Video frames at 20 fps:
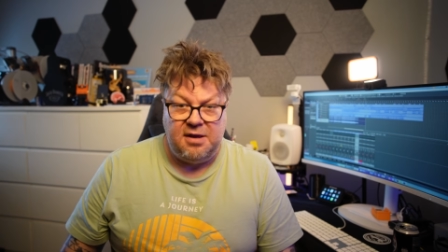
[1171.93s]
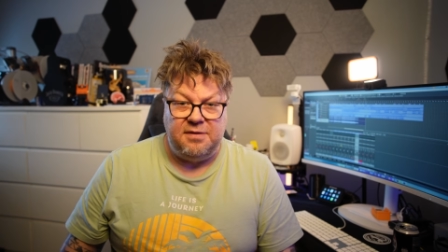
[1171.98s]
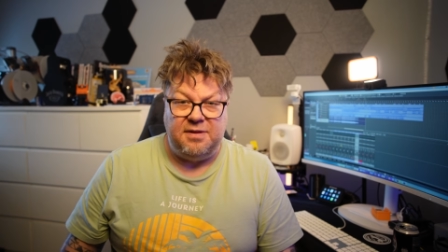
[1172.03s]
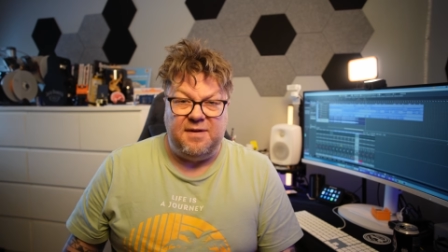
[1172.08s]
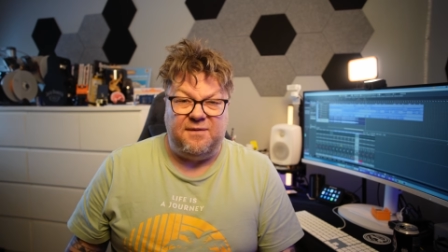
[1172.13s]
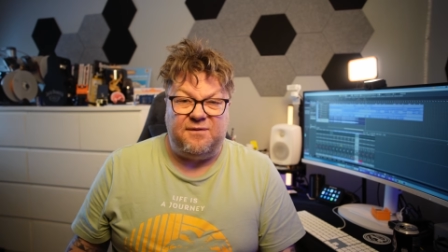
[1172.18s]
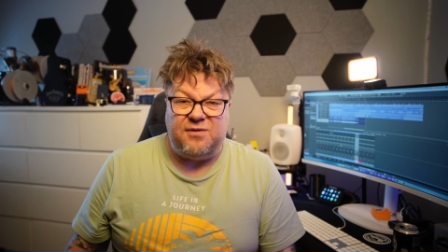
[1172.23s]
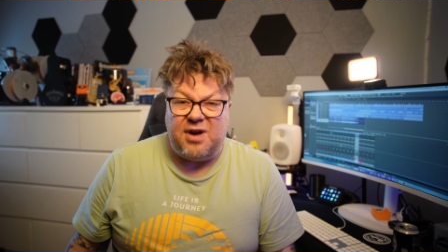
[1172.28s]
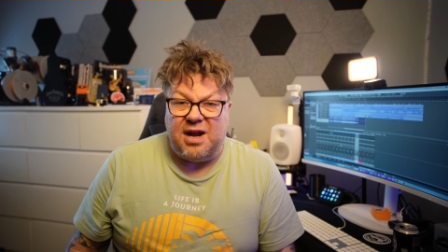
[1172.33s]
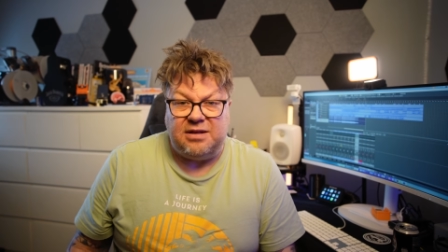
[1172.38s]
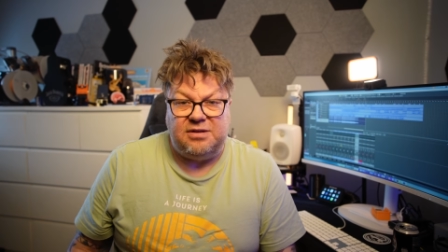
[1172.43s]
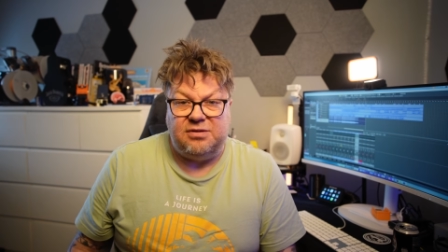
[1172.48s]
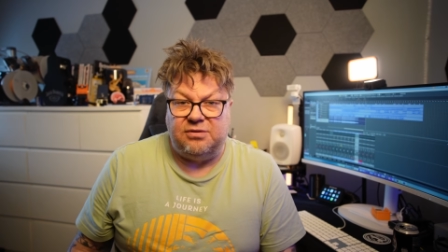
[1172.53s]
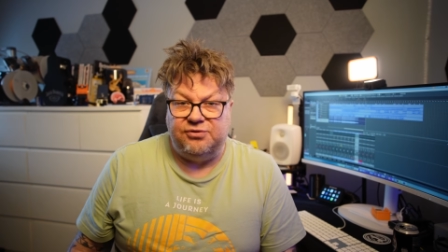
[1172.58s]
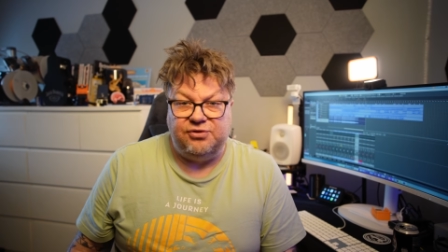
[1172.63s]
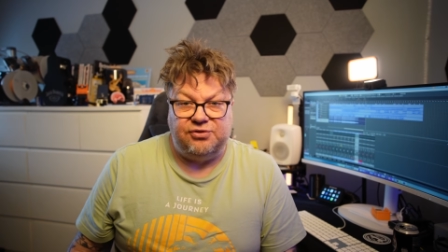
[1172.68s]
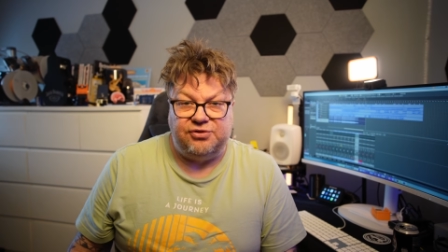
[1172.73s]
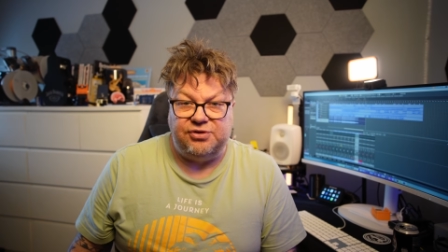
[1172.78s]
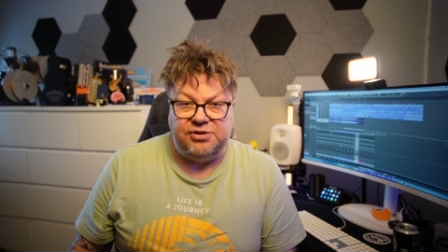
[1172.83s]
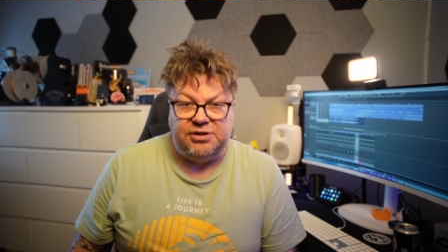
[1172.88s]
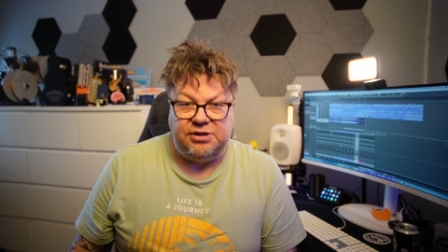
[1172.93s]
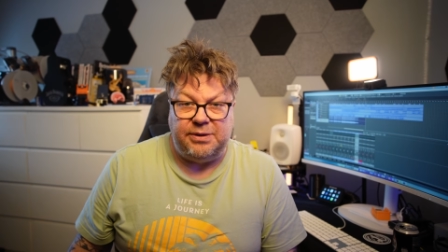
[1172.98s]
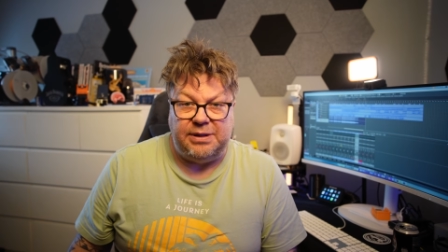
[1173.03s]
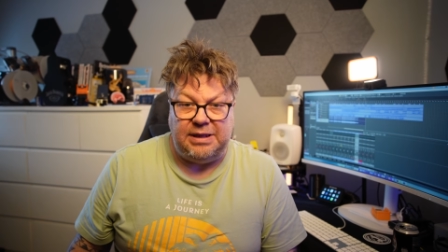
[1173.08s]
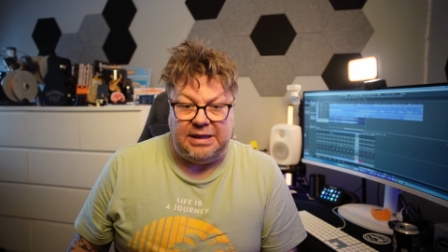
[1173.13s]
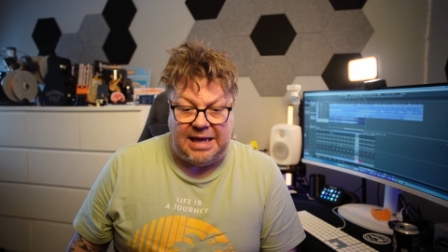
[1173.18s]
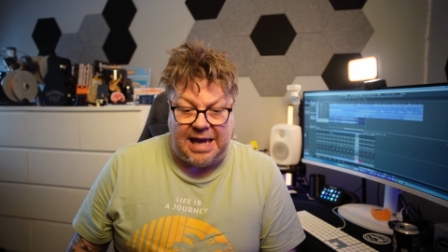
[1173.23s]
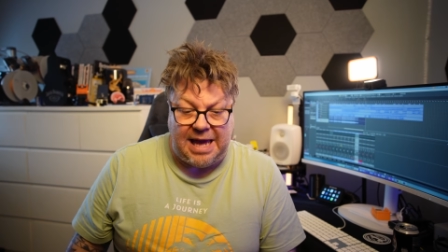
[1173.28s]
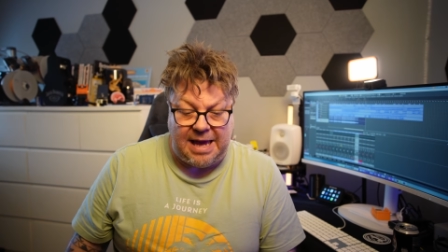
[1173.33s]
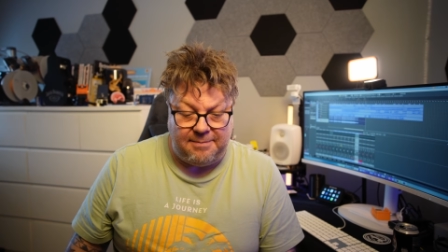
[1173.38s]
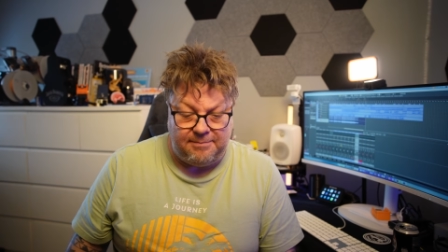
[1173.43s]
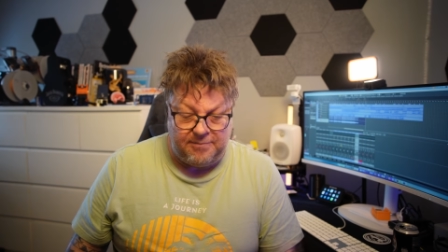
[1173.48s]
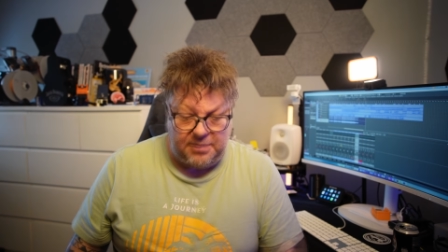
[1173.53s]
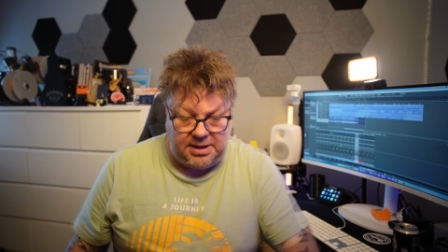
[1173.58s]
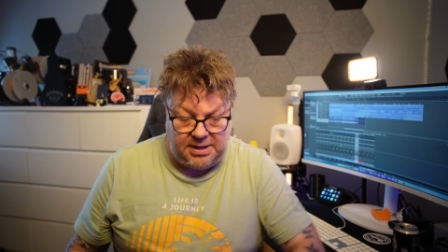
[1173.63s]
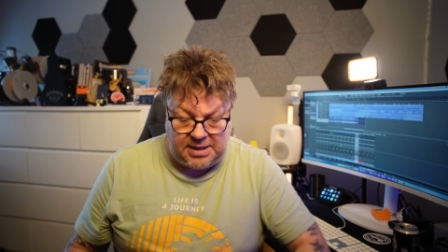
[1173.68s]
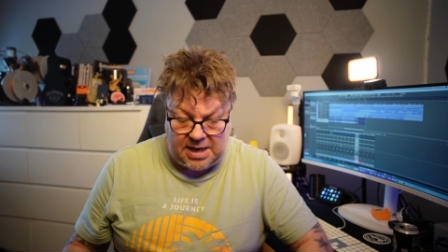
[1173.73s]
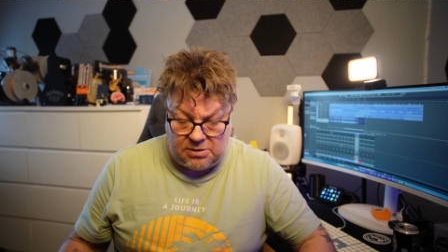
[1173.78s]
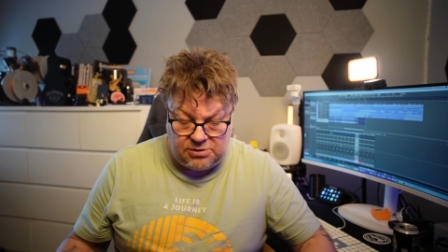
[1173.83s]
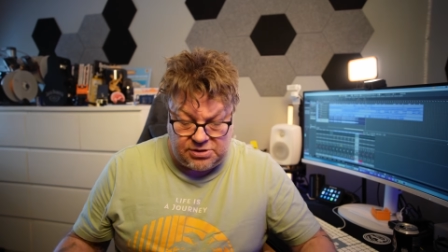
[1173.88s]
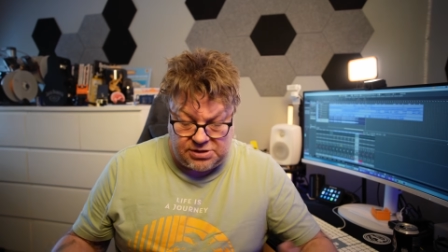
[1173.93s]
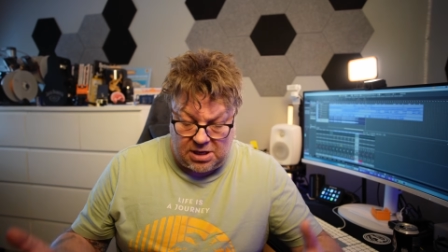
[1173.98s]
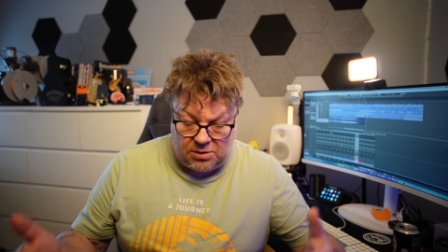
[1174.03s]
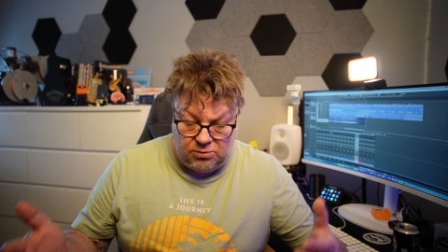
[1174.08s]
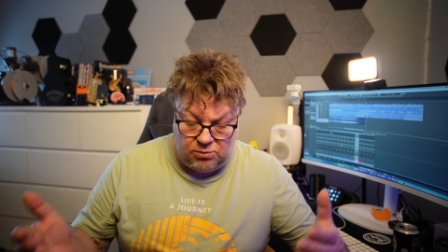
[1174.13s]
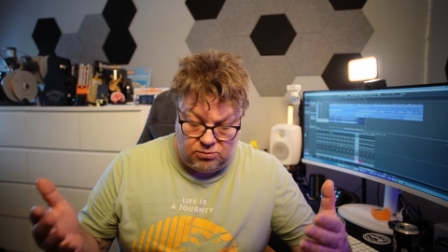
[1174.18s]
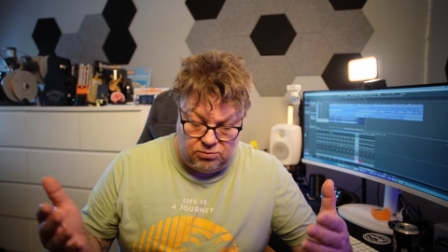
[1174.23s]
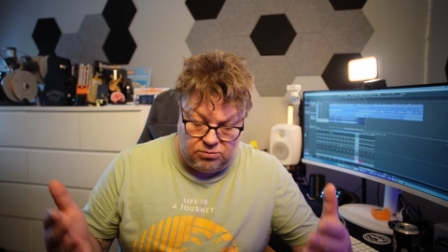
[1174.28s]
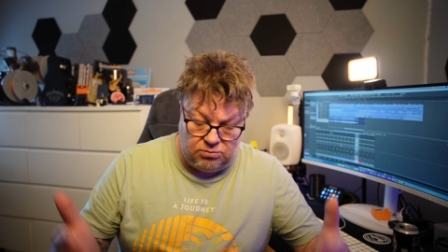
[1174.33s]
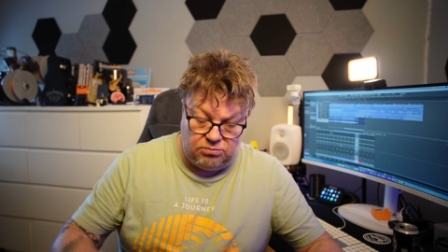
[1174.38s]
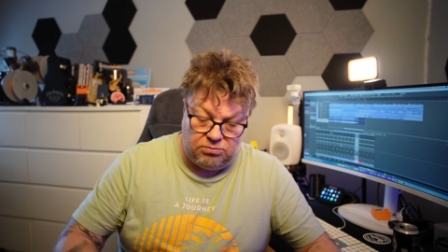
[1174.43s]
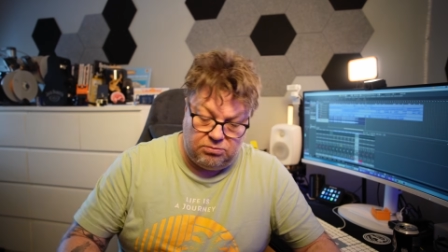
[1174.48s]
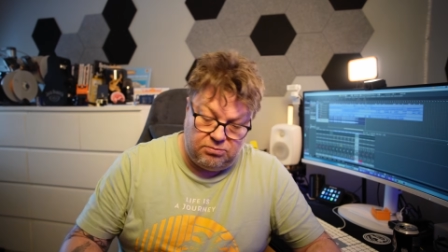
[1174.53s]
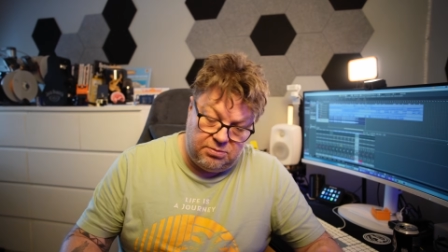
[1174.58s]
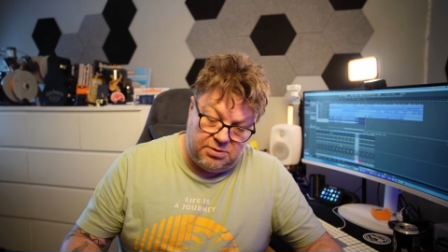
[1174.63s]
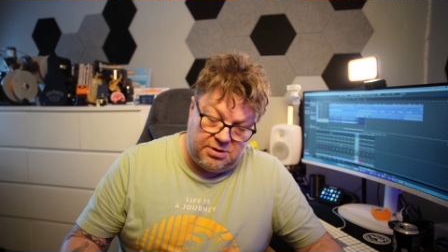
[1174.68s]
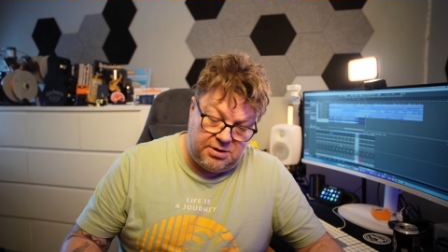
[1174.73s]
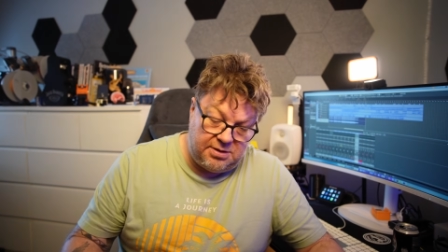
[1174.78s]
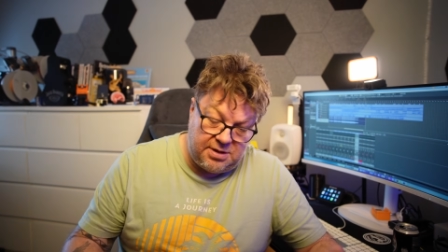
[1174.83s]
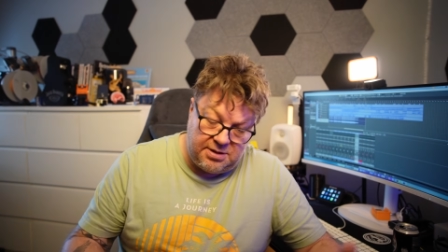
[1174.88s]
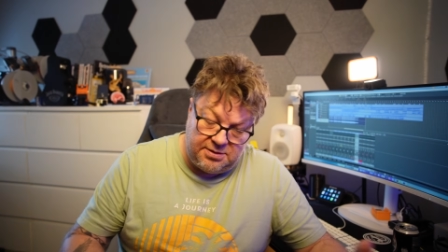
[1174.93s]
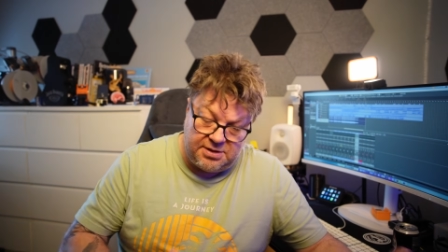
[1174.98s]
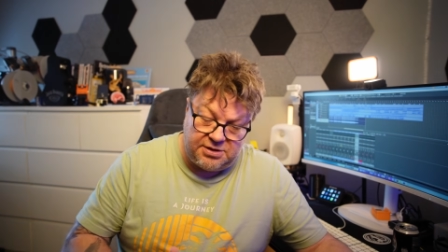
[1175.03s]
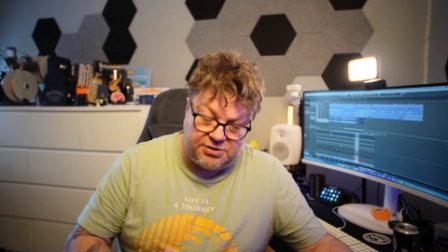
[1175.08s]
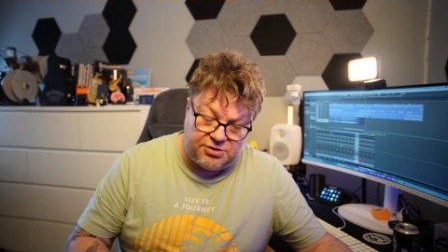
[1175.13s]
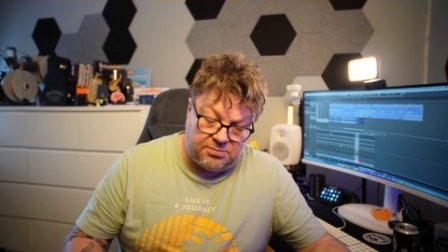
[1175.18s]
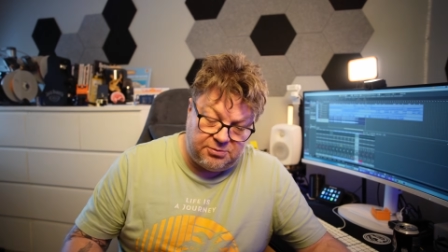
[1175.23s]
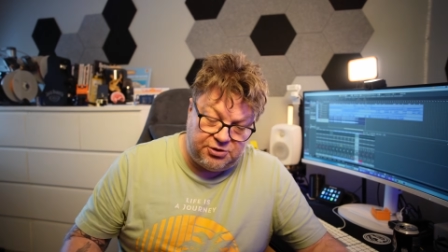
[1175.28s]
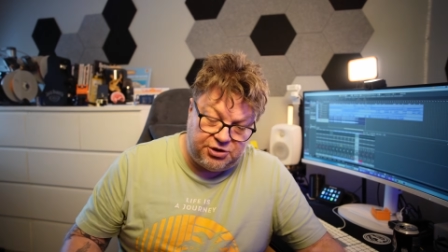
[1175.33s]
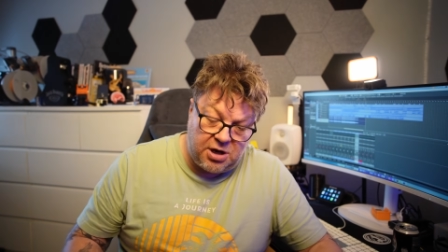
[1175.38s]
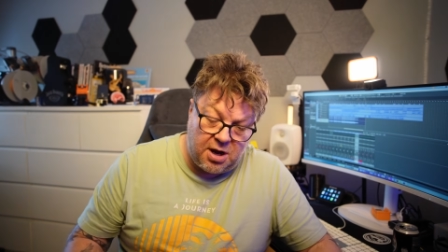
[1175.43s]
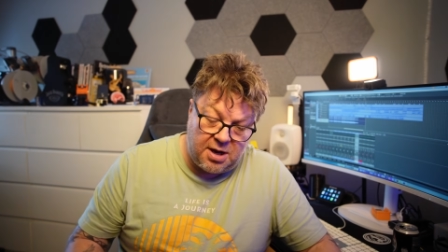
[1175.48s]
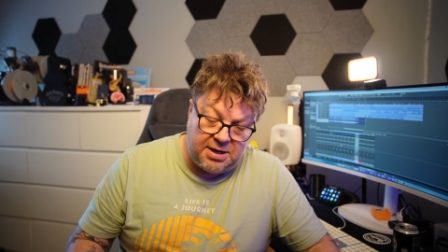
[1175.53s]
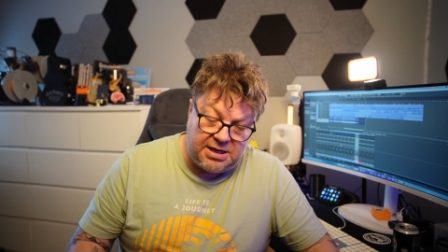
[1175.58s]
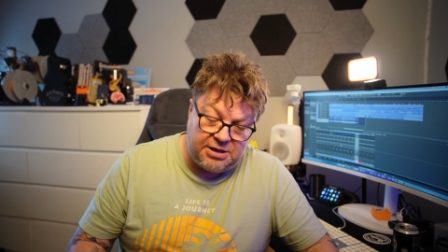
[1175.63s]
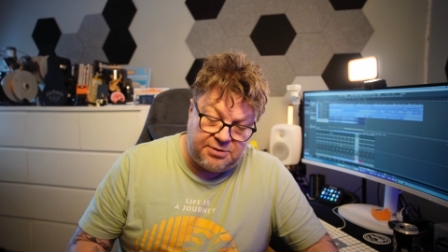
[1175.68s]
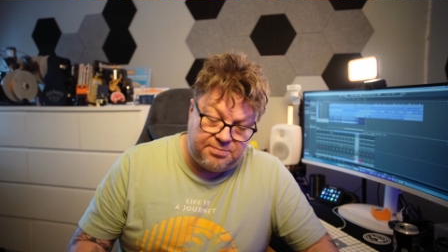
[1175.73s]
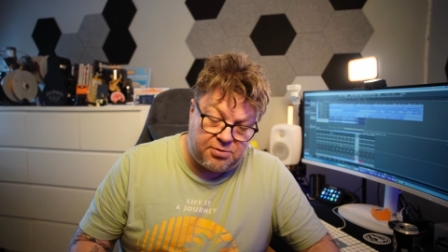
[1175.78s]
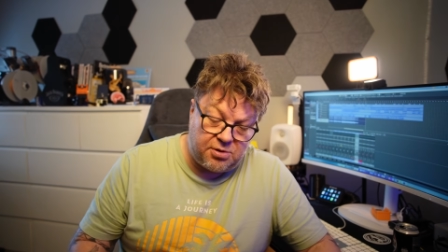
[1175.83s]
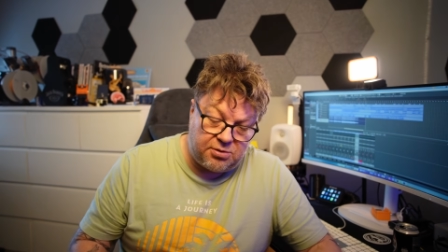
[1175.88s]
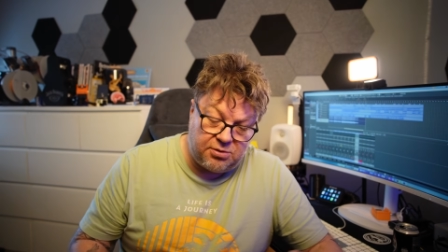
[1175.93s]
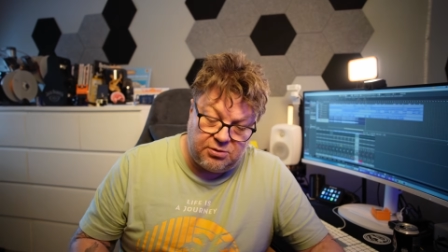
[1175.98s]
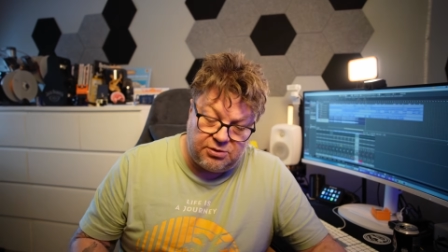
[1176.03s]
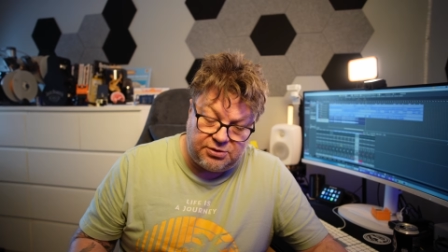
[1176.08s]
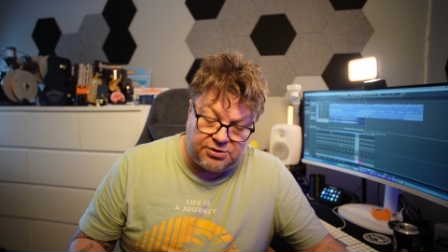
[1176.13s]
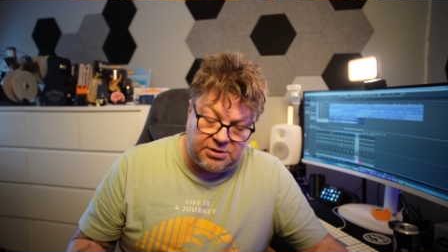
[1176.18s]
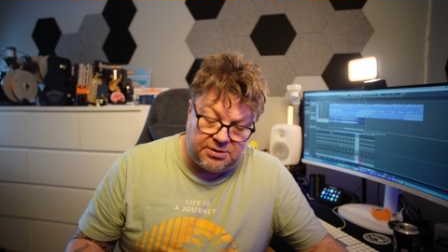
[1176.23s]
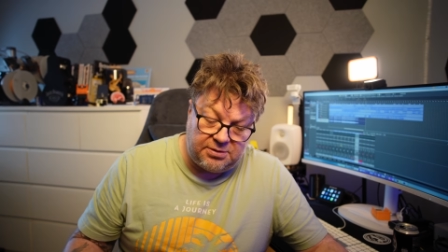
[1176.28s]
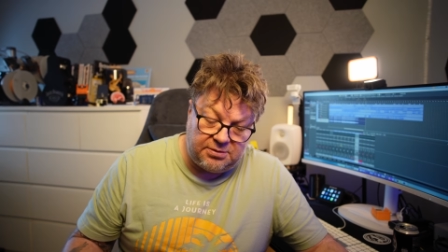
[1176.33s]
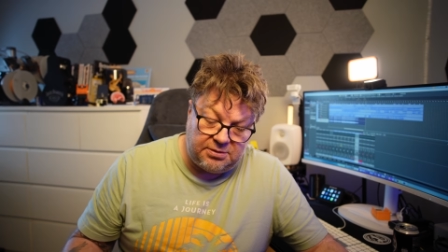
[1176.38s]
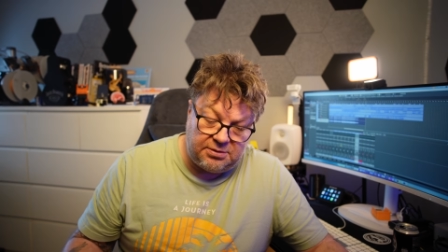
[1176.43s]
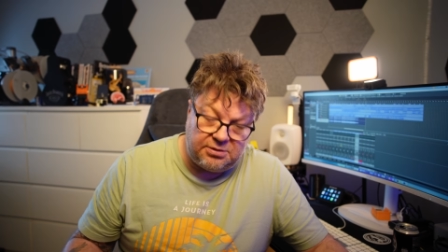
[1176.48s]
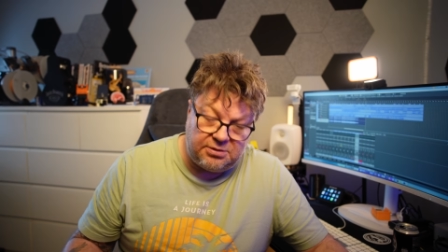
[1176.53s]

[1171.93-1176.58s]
The Fractal doesn't do it yet, so there's some Chinese products that